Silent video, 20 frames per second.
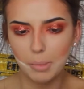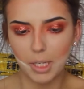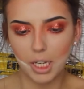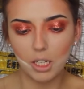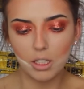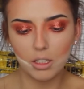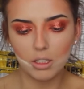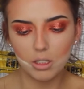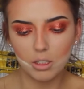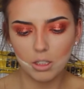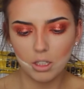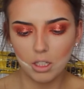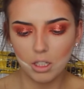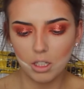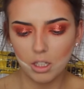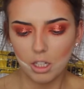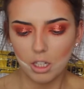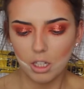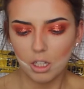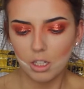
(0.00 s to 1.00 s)
Paint.
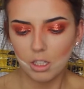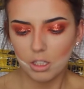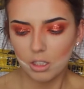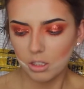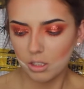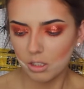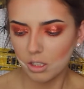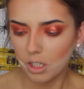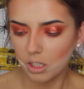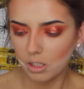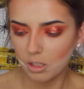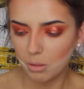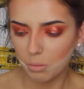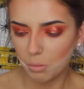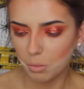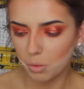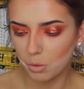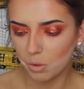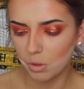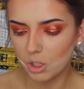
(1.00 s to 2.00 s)
Just get
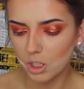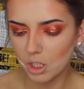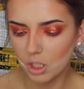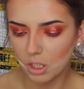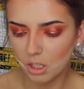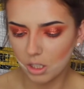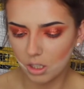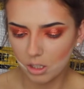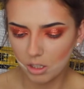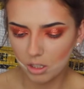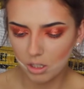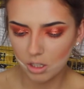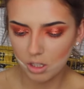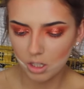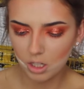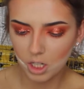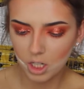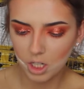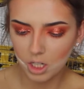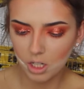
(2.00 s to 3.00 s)
some water and
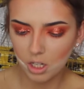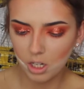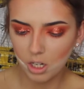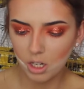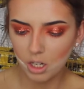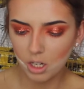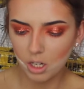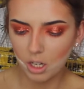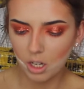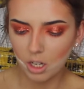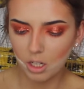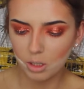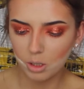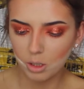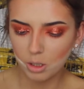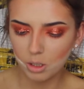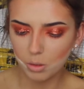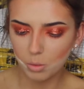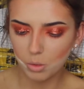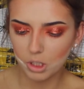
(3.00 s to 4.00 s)

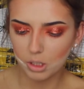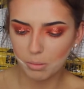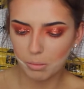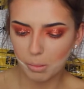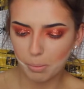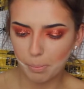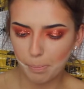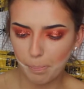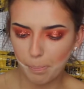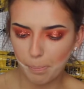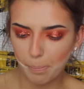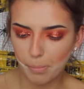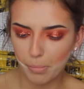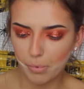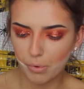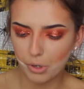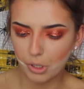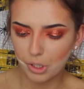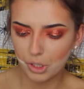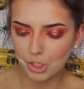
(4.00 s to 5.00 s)
swish my
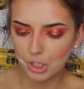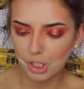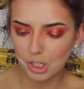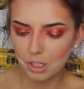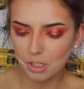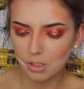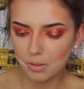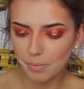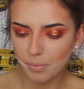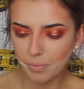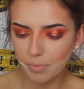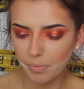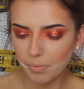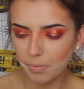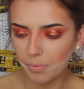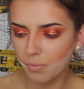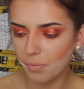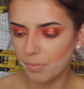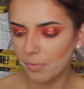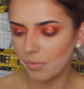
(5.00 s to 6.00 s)
brush in.
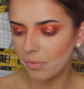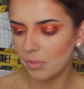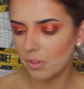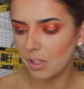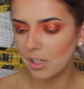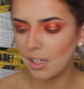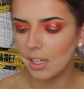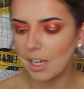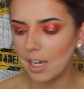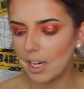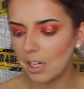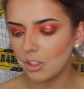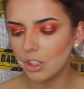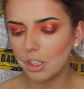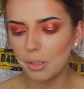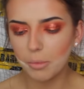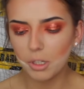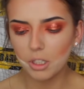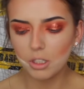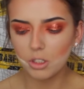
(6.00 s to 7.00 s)

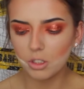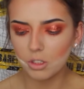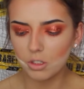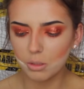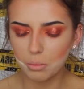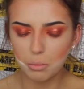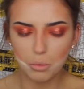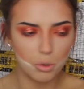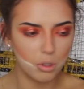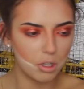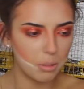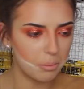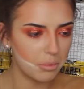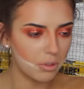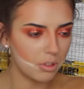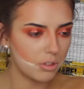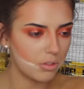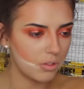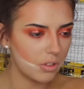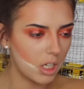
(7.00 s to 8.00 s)
Actually, I might use a smaller
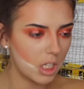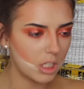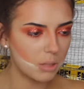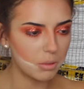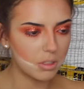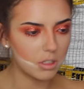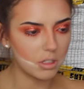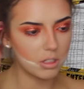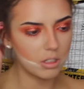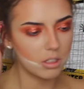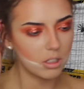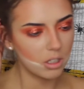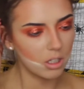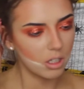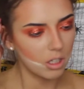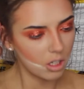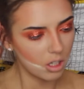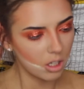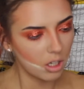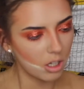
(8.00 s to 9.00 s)
brush first because
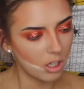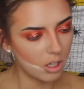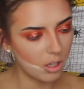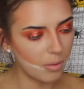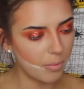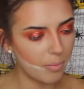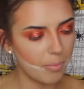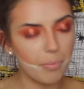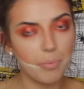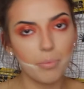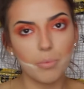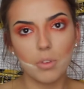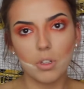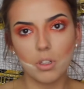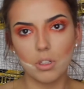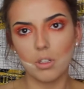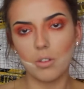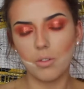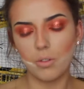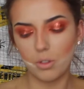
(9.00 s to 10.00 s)

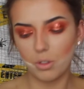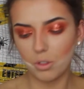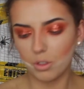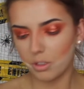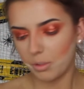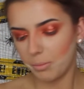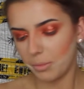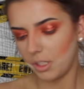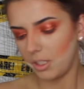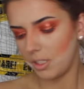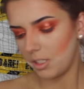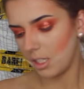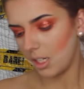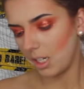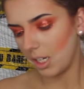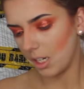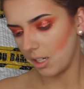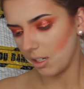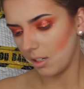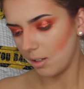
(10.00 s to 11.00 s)
I've not got the most
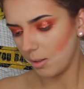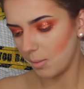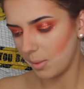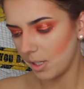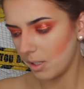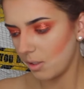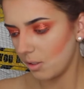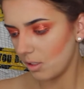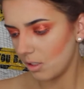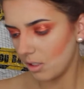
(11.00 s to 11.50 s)
steady hand in the world.